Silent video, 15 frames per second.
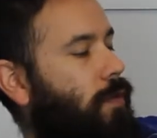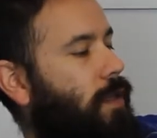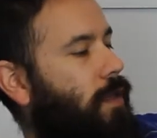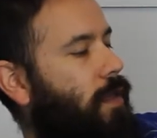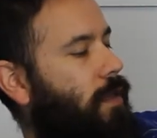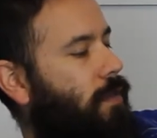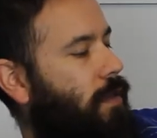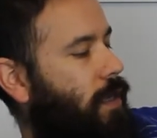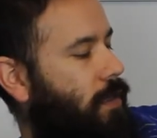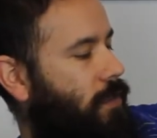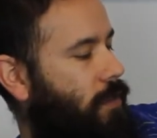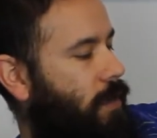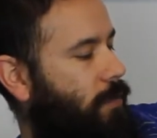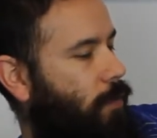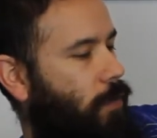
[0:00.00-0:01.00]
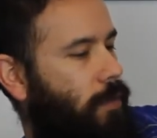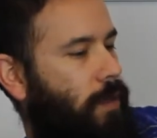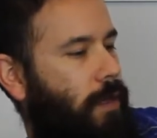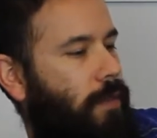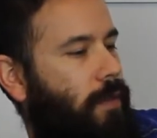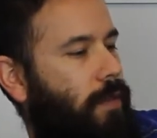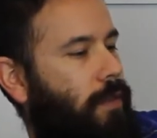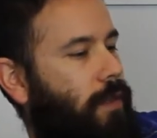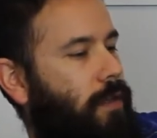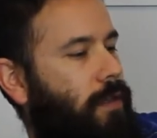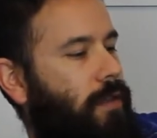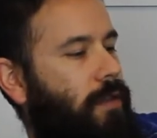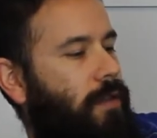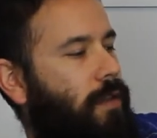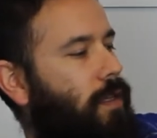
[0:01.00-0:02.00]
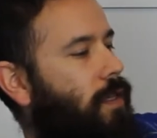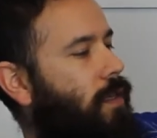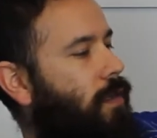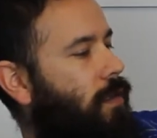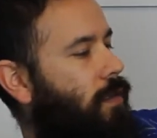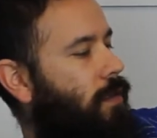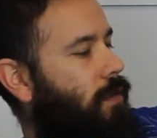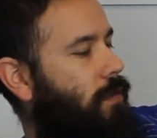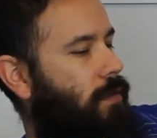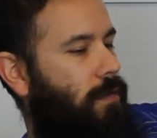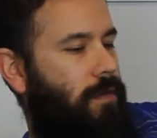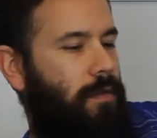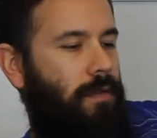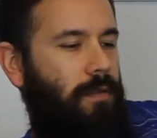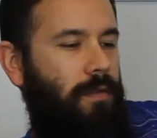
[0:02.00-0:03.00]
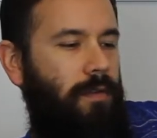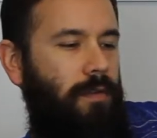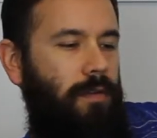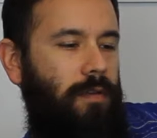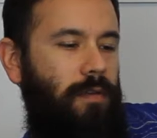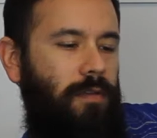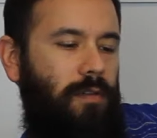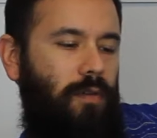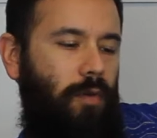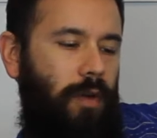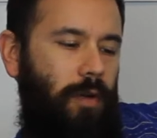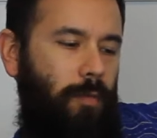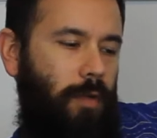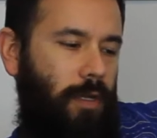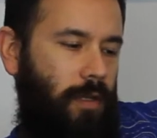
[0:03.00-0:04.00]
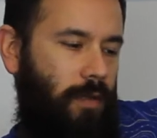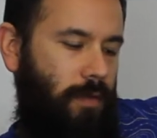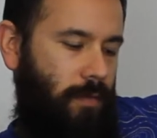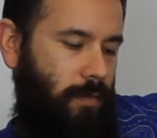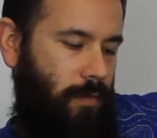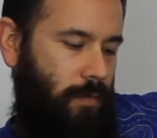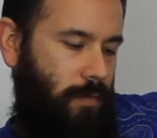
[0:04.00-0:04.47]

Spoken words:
Well, they actually have more than I thought they did. There is quite a bit.